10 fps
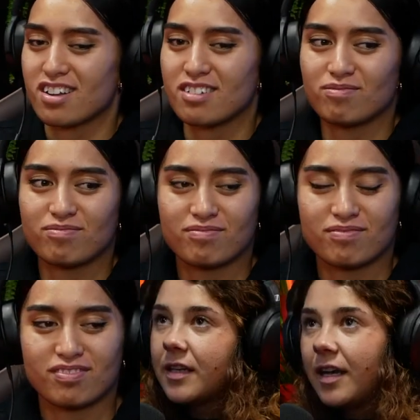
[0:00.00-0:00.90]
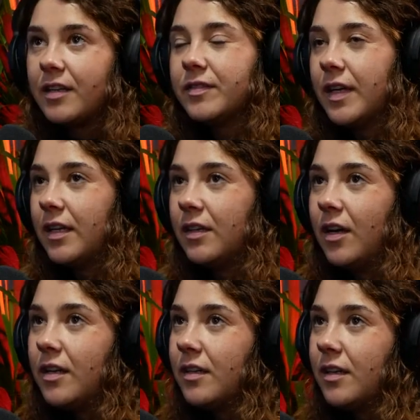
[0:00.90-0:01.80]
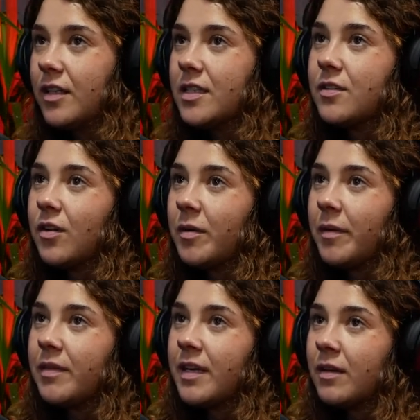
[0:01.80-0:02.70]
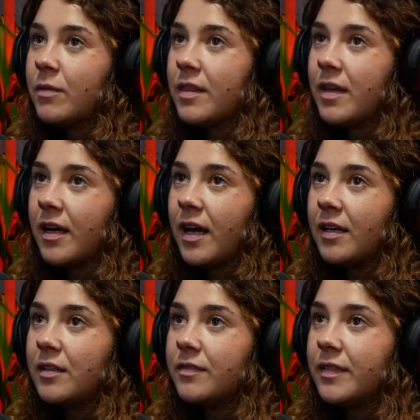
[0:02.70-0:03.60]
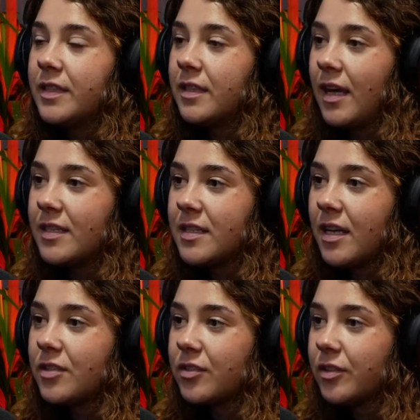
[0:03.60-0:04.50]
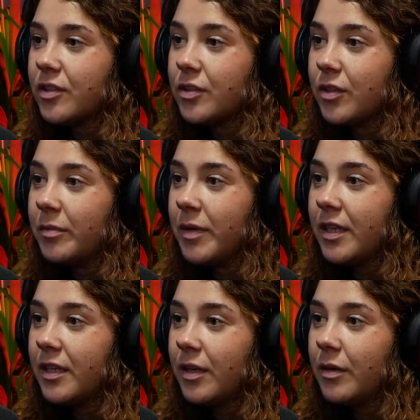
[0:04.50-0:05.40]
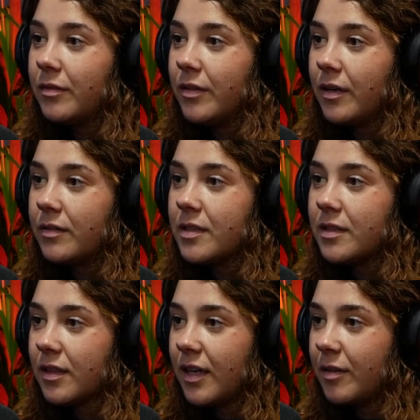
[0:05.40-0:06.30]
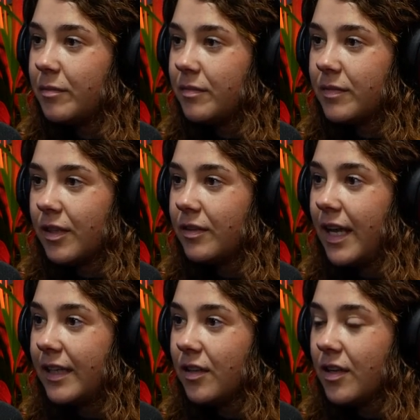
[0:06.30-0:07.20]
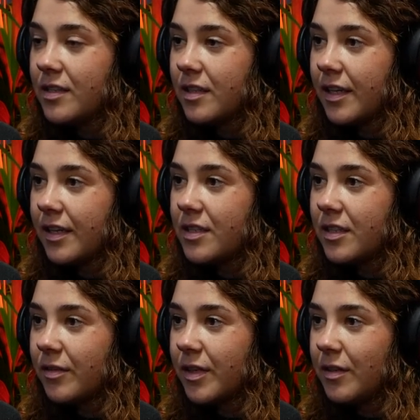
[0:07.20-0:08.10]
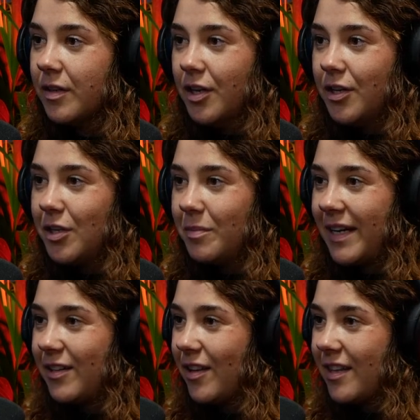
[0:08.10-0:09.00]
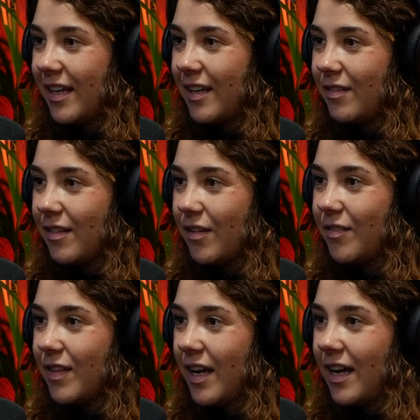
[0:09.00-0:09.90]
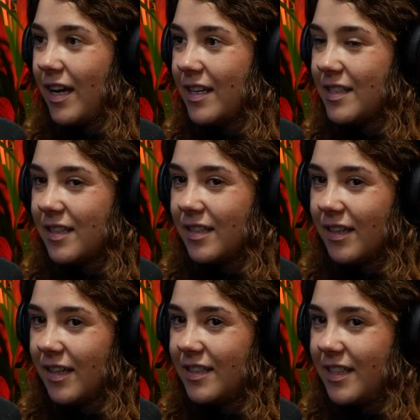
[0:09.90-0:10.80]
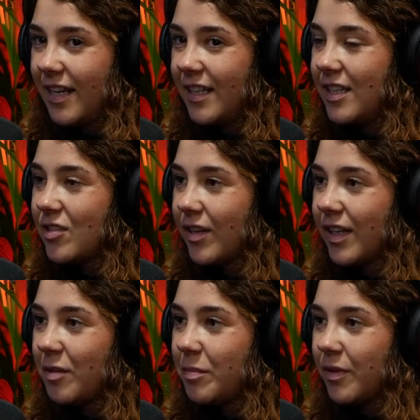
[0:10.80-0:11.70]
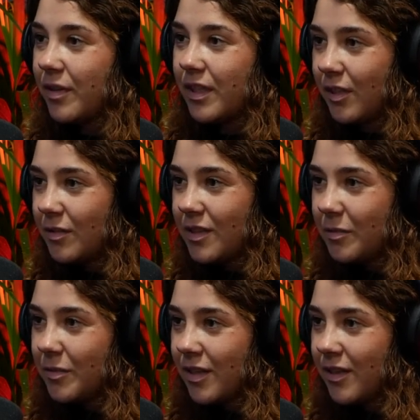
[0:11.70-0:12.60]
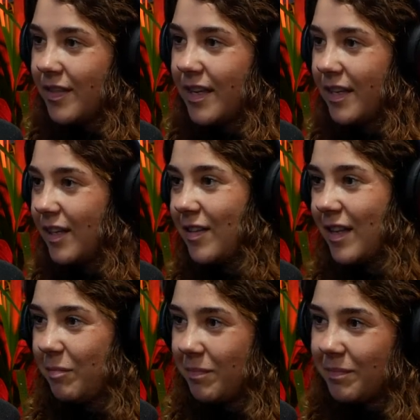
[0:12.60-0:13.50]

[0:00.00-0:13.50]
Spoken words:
And I think there's kind of a lot to talk about there with that kind of ancestral trauma, know, around land loss and things, you know, you might not think of that as a daily trigger, but, you know, somewhere in there, you know, that,